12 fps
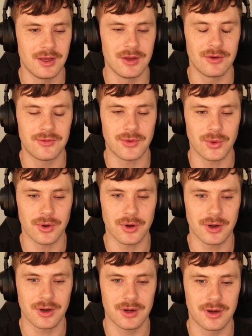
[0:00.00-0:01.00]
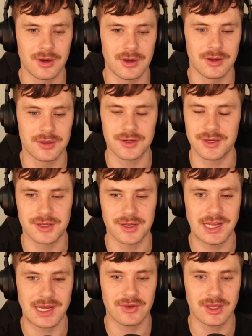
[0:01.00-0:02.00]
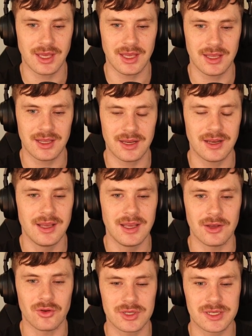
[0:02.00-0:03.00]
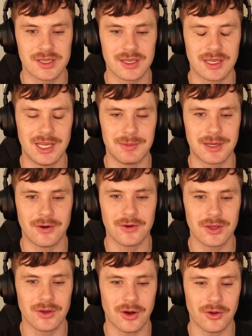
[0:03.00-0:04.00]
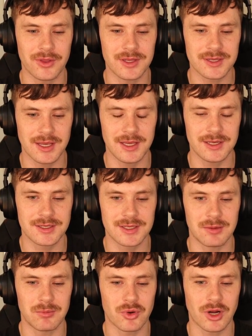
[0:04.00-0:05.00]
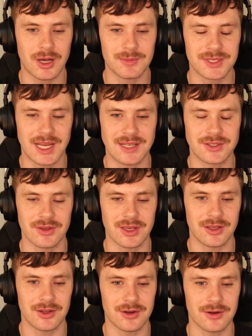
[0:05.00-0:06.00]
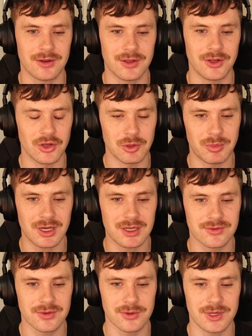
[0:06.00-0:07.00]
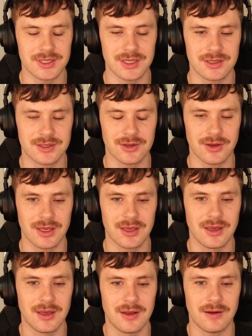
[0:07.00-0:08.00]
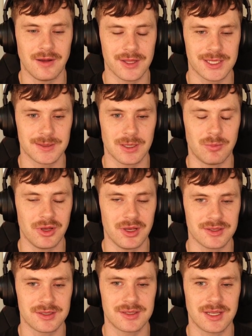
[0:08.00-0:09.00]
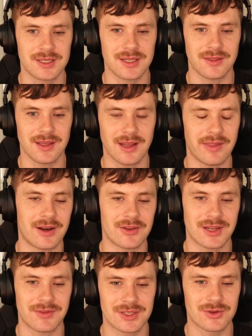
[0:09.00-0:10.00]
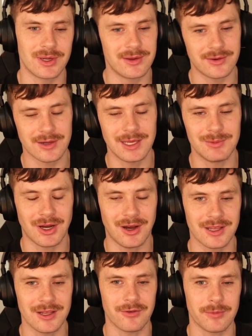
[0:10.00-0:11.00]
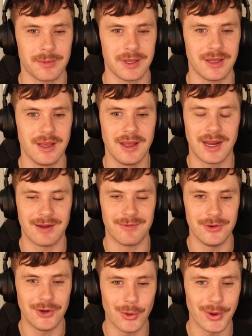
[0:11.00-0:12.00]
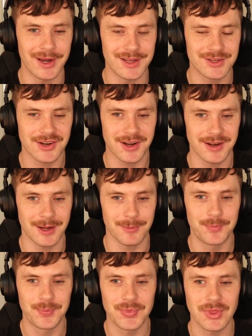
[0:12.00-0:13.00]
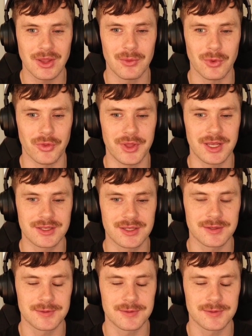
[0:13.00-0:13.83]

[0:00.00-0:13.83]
for to navigate, and it'll just keep telling you all these hints and prompts as you pause for a reason. So like a lot of times I'll pause to say something, and then I'll just have the screen reader keep talking over me, and I have no way to shut it up. Well, this